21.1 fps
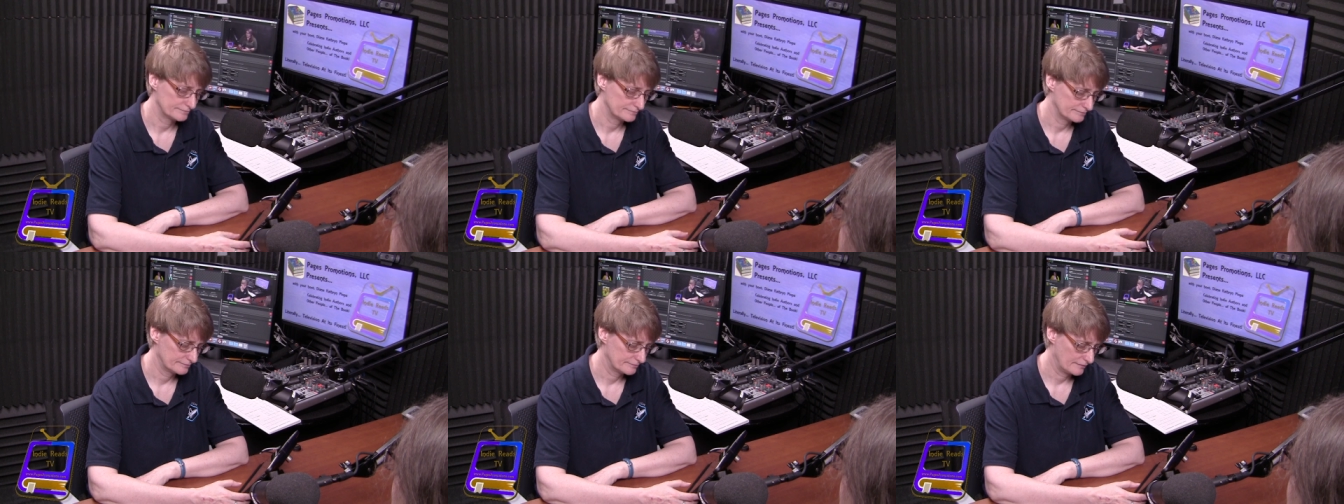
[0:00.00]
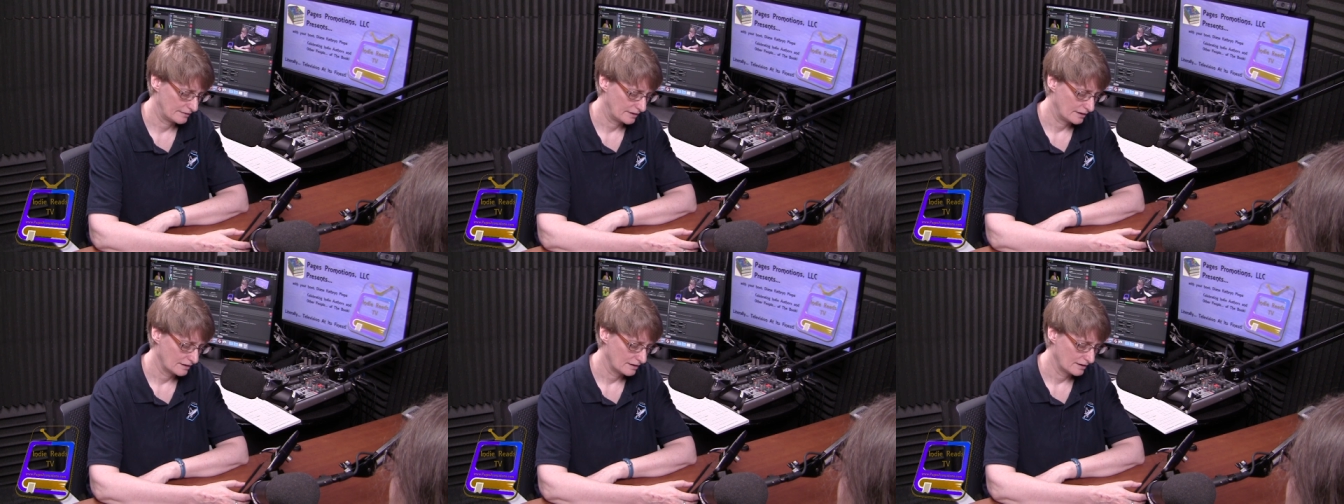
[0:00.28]

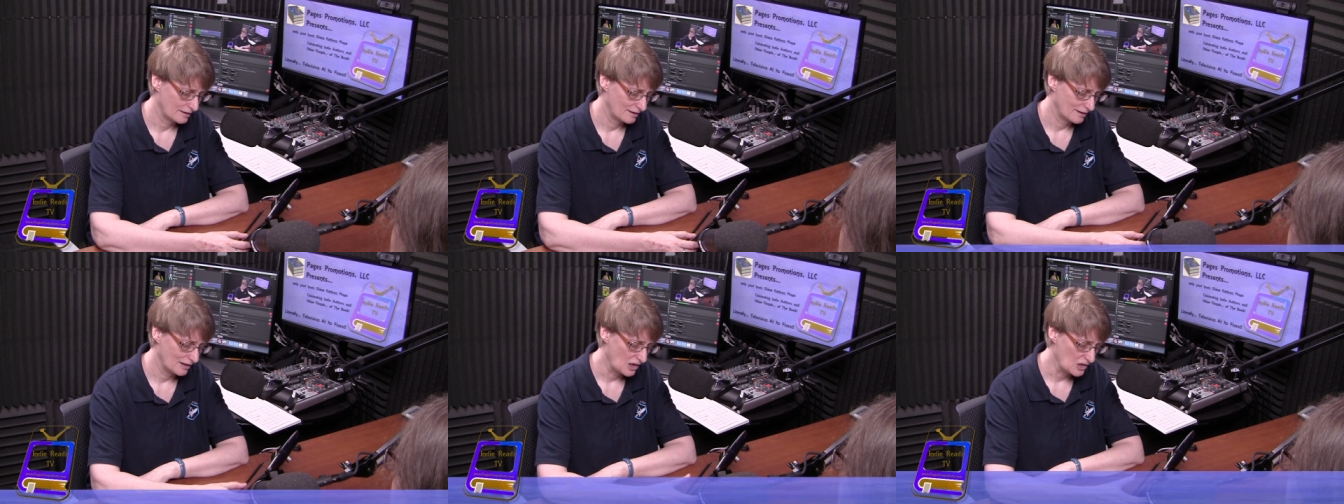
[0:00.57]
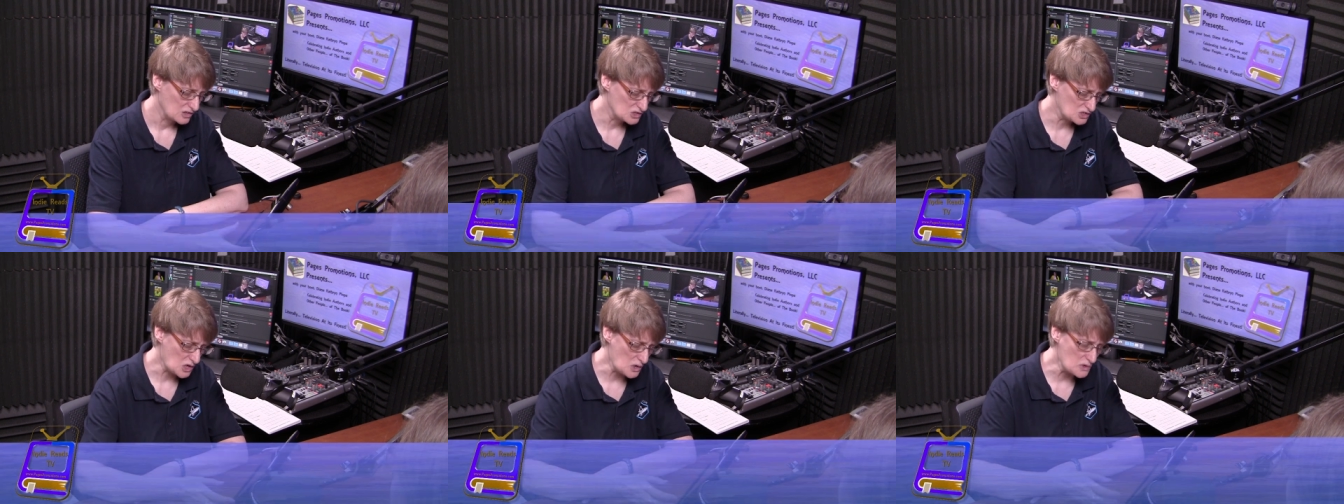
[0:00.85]
earn a, you know
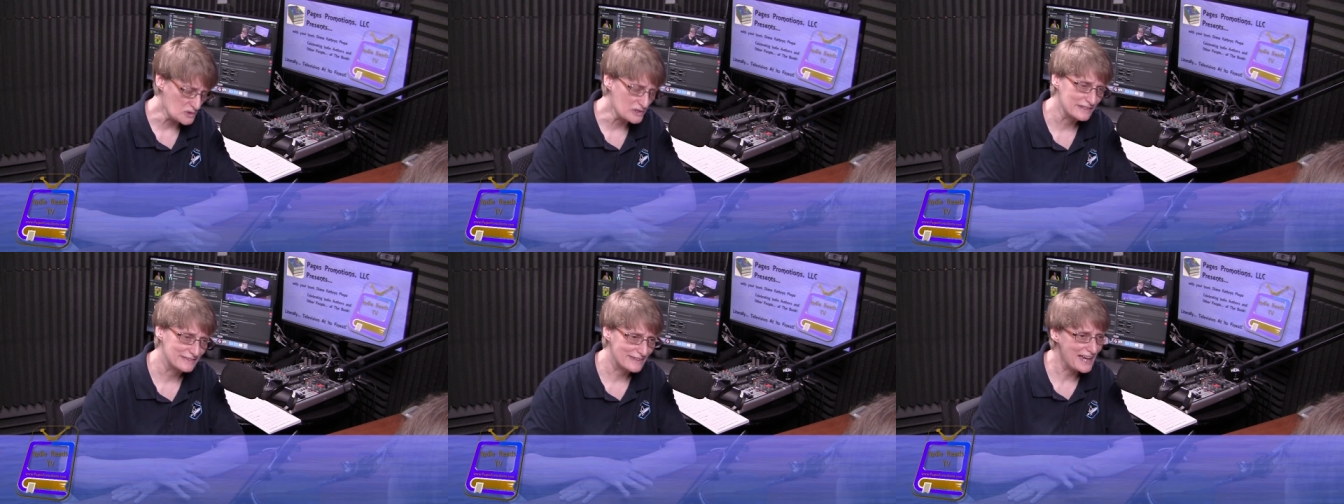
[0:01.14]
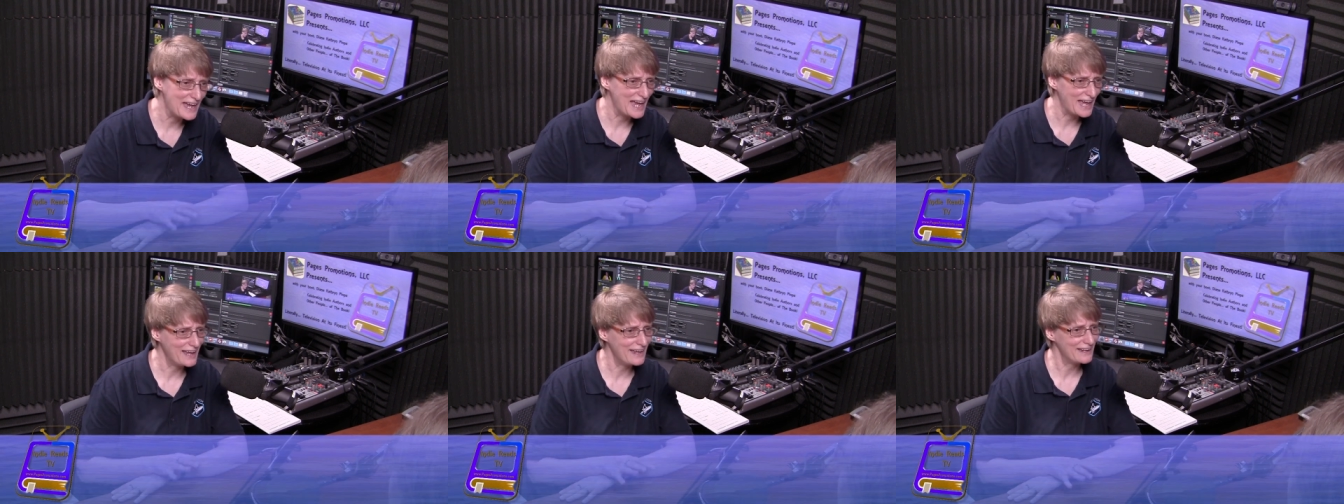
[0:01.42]
they so get a piece
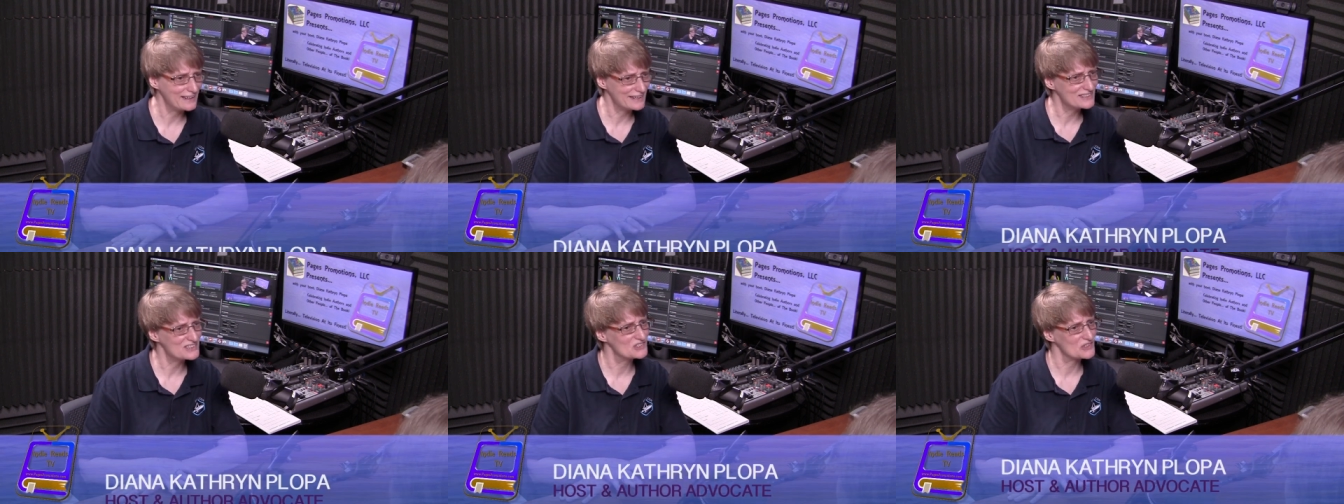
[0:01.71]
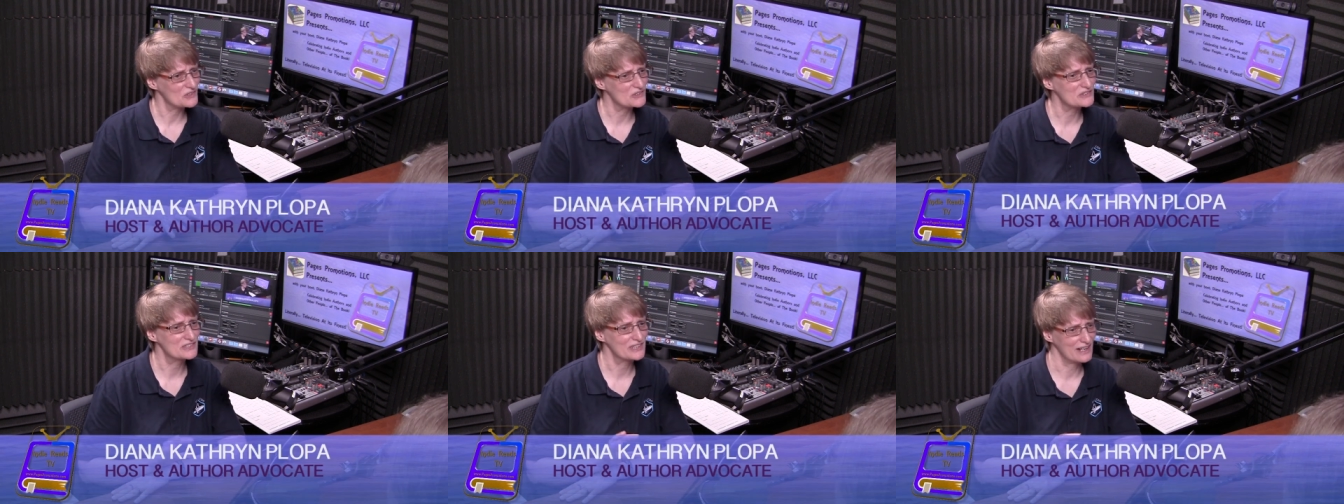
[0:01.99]
of candy. It,
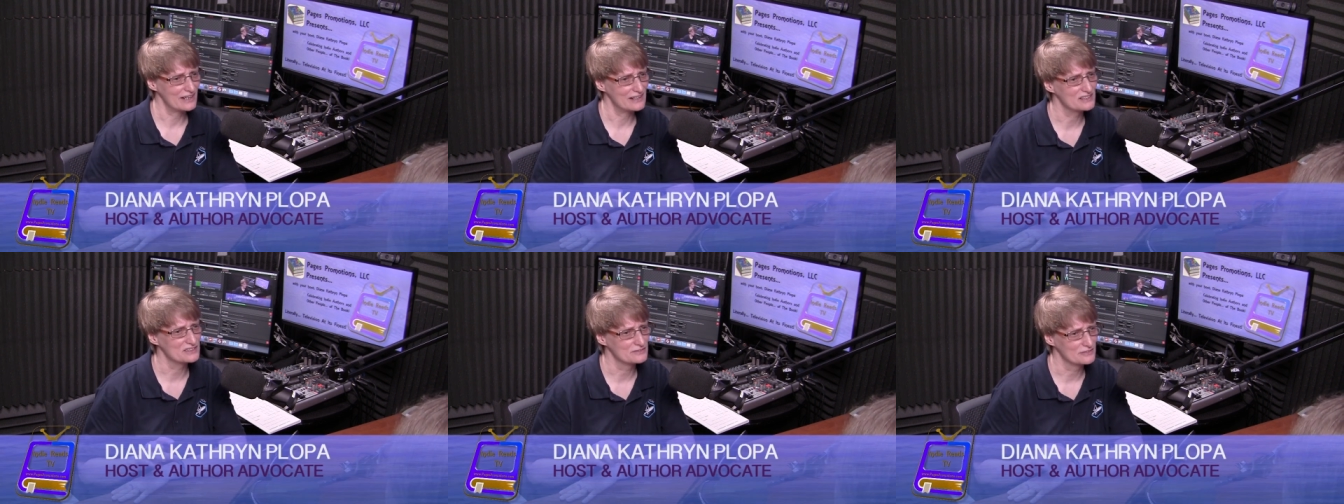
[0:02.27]
so it's kind it's, of